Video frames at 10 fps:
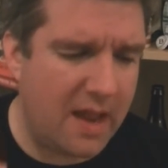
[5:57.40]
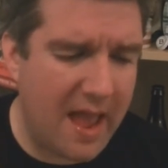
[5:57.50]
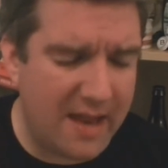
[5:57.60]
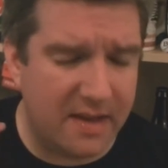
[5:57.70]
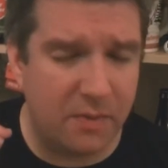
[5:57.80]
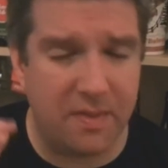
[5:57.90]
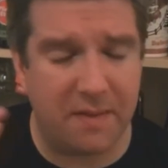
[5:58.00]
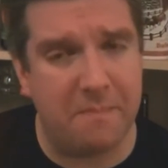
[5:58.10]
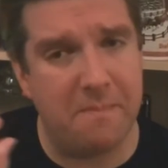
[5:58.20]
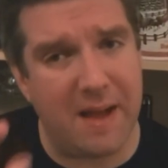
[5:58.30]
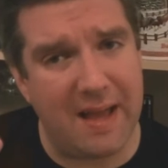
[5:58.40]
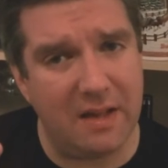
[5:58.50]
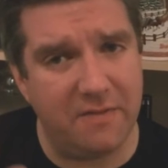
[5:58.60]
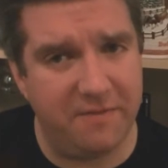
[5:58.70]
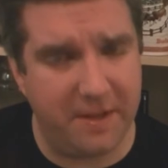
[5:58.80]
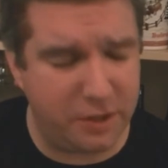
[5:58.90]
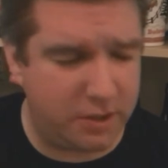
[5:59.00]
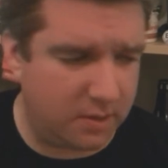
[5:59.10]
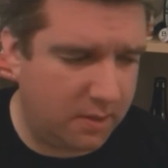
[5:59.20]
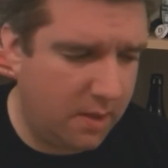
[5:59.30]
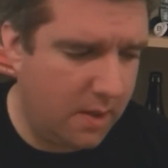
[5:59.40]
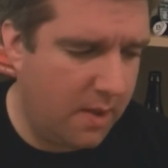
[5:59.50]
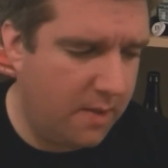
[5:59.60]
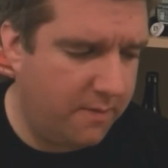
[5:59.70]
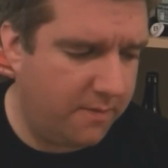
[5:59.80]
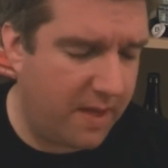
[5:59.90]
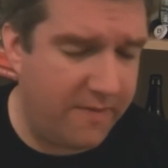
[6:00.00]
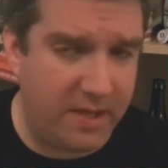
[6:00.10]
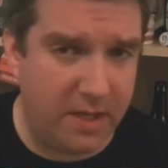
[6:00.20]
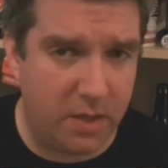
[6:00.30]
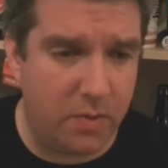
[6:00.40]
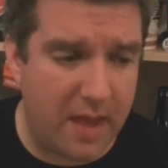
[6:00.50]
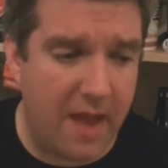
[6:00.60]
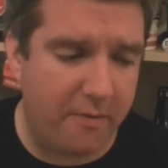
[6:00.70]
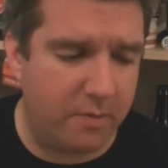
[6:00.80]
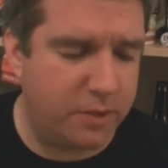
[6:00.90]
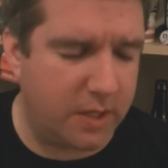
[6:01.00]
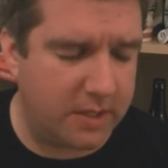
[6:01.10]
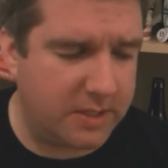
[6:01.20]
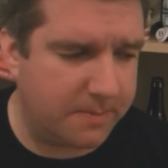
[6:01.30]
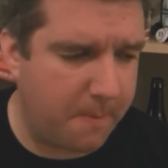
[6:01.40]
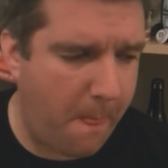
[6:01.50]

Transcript: Ending with that mild vegetal flavour you do get from chilies.